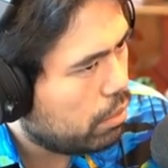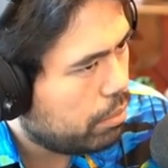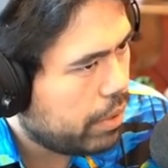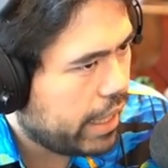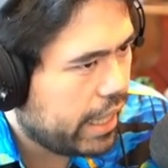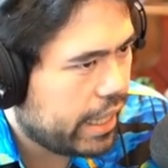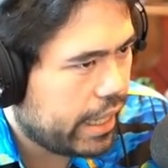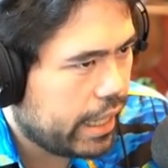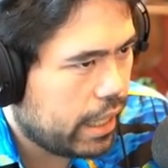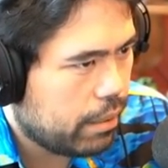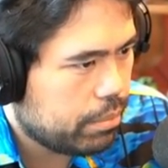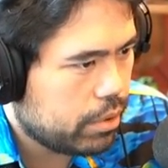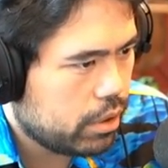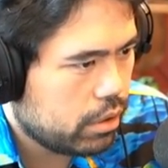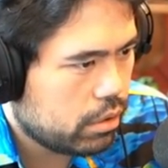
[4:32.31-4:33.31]
bad
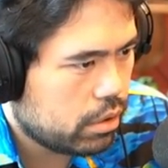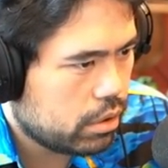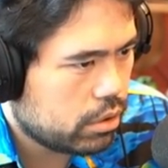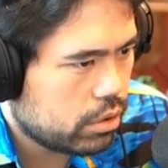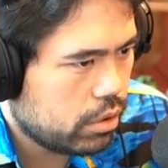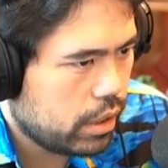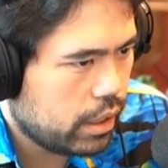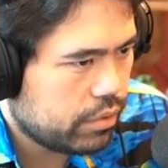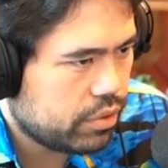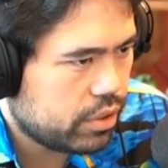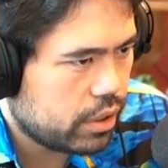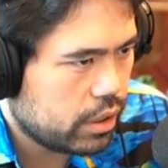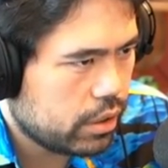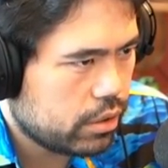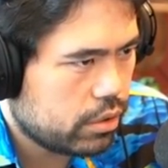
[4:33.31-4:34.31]
happening let's go
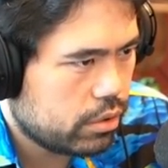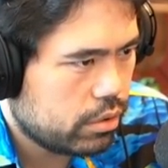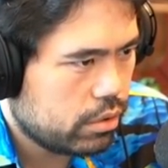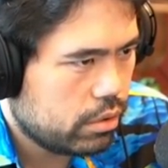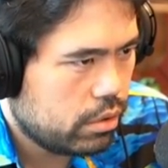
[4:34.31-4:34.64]
f6